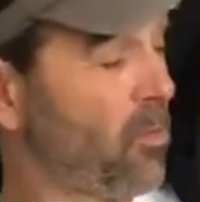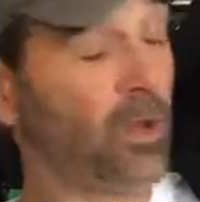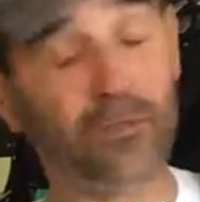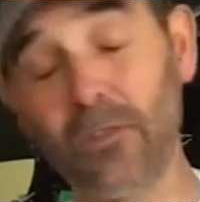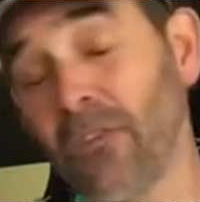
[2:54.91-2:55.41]

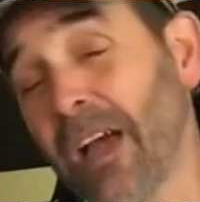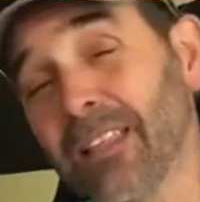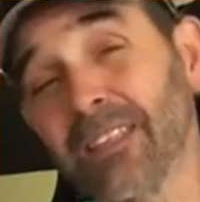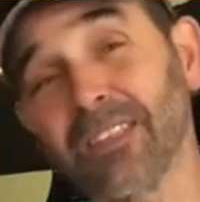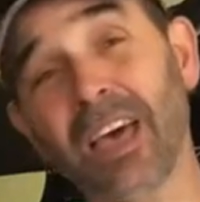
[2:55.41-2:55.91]
If you've
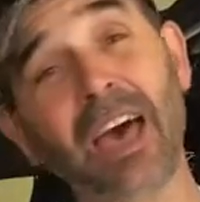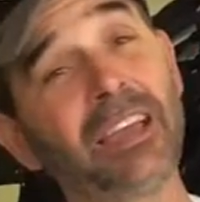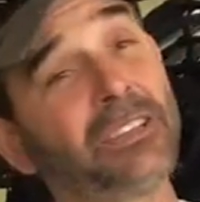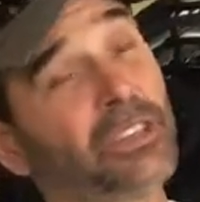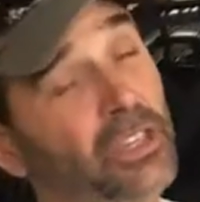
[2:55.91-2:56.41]
got the
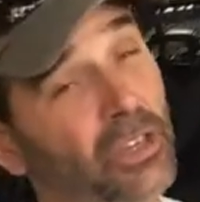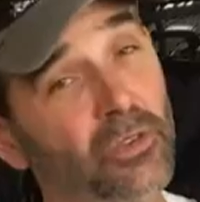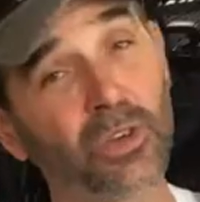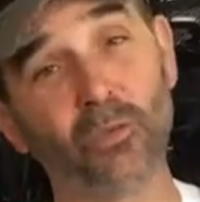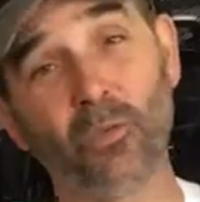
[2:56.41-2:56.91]
size,
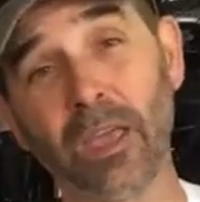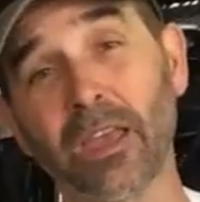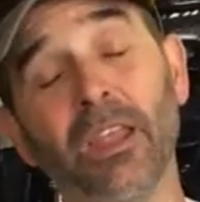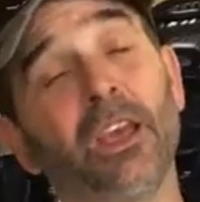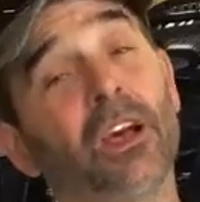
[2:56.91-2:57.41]
you can win.